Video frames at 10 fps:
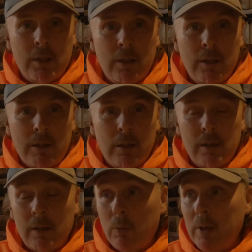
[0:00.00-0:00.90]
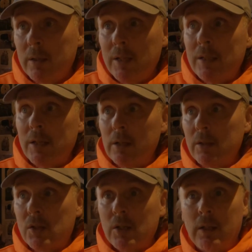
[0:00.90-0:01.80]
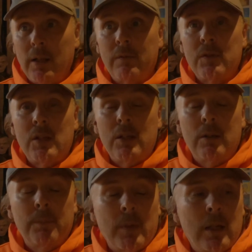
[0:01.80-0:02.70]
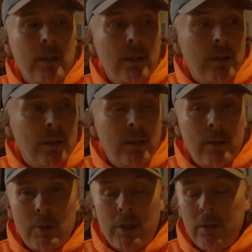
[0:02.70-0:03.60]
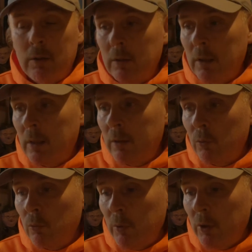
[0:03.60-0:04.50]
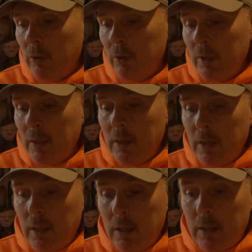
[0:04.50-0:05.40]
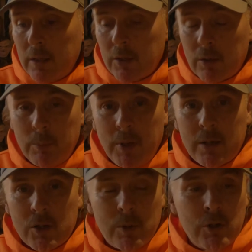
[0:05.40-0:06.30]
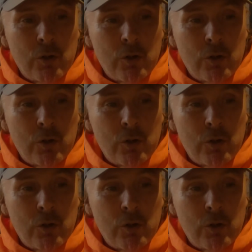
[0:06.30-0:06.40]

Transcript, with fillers: uh, quite a detailed still life scene uh, in my little uh, room here uh, to compare so I